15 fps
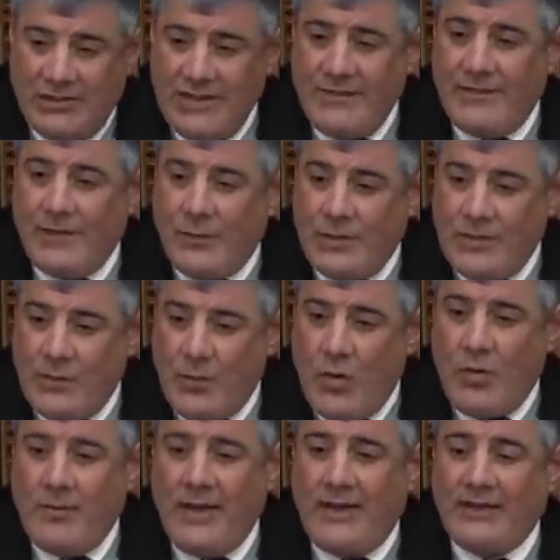Living with a
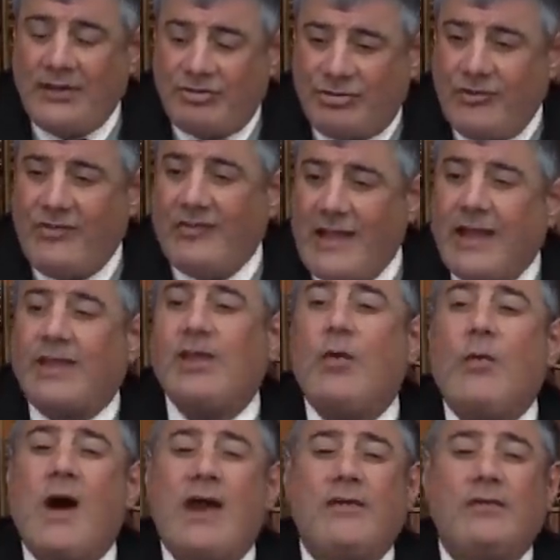woman that she's like
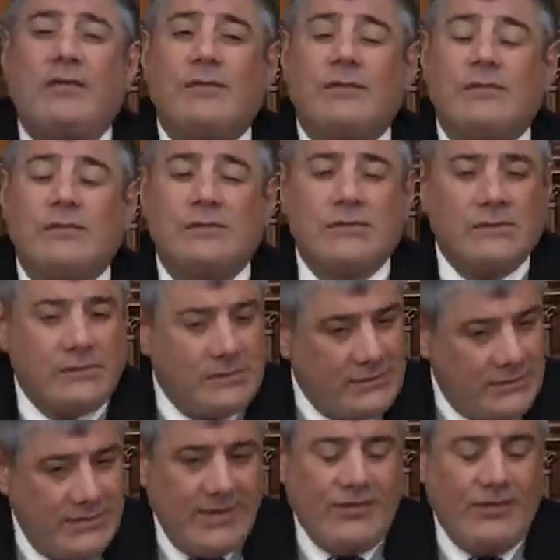your wife.
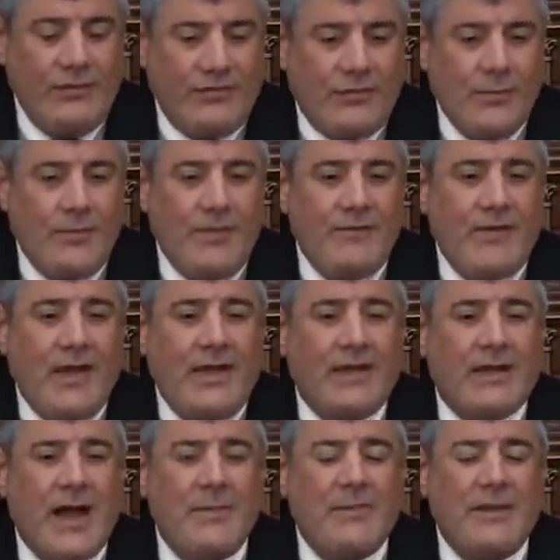They used to be
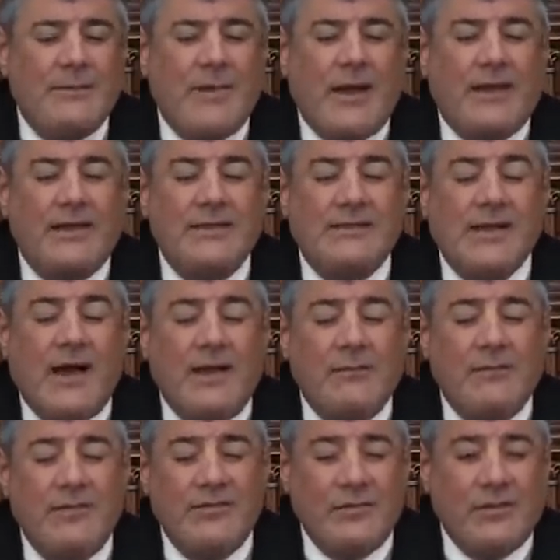very common back in
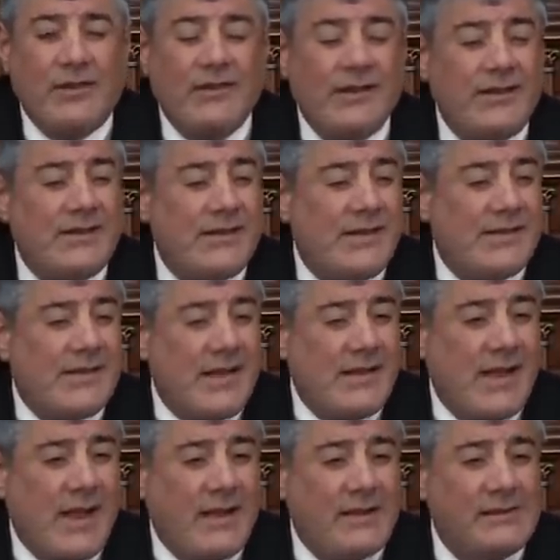time, as you can read in the
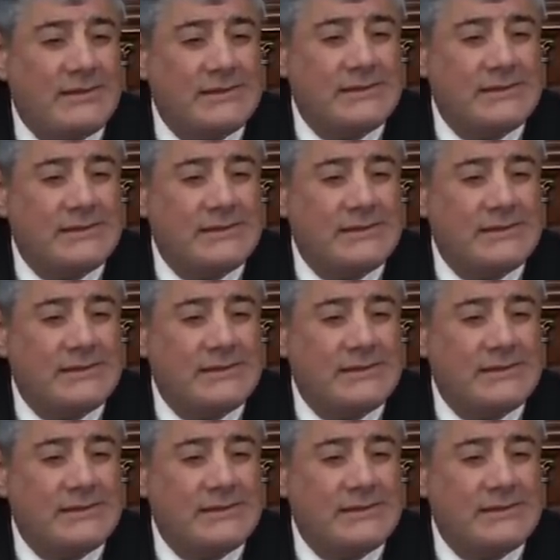Tanakh.